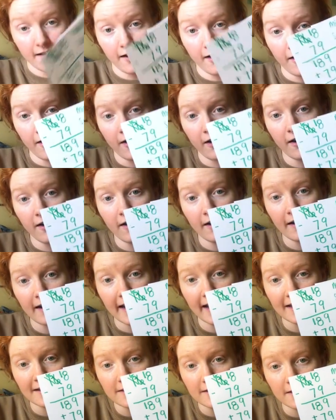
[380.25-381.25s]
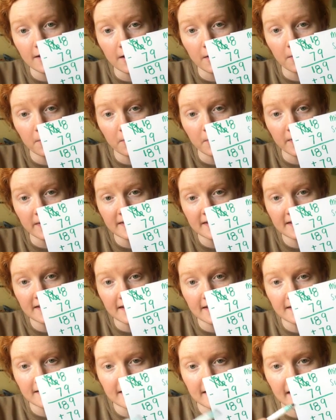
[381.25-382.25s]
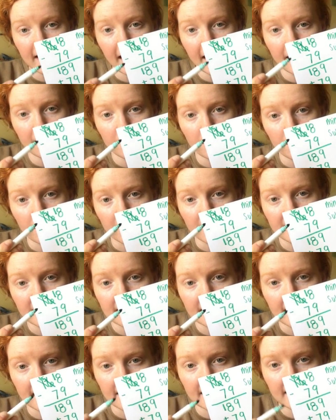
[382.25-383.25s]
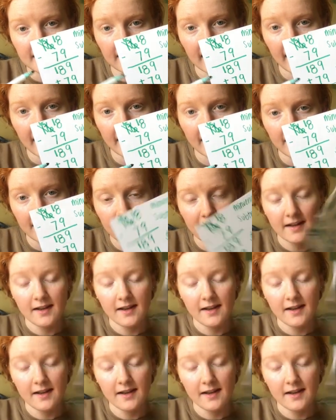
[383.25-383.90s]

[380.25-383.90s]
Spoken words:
our answer, 168, 168.